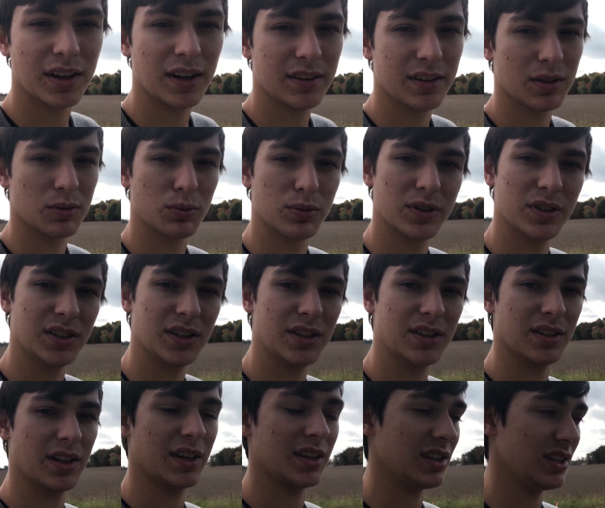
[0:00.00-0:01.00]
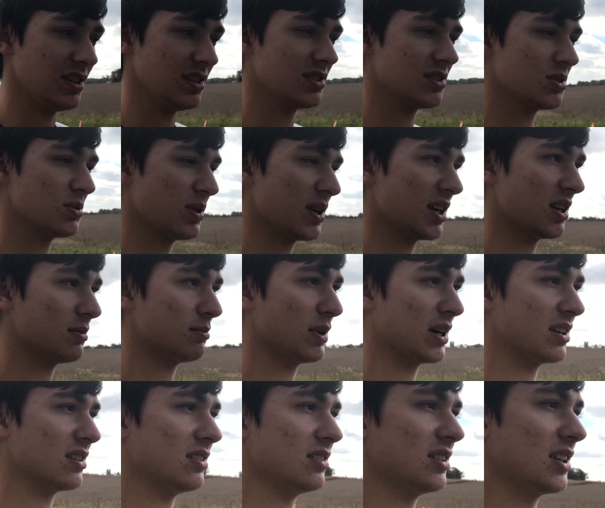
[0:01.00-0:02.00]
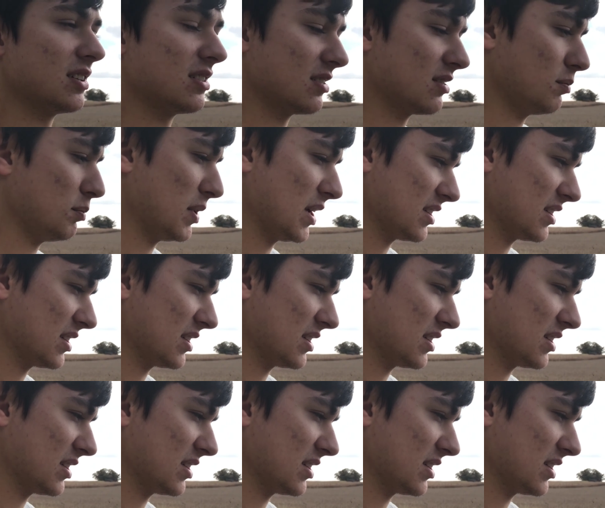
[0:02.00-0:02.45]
now that really like eats away at metal and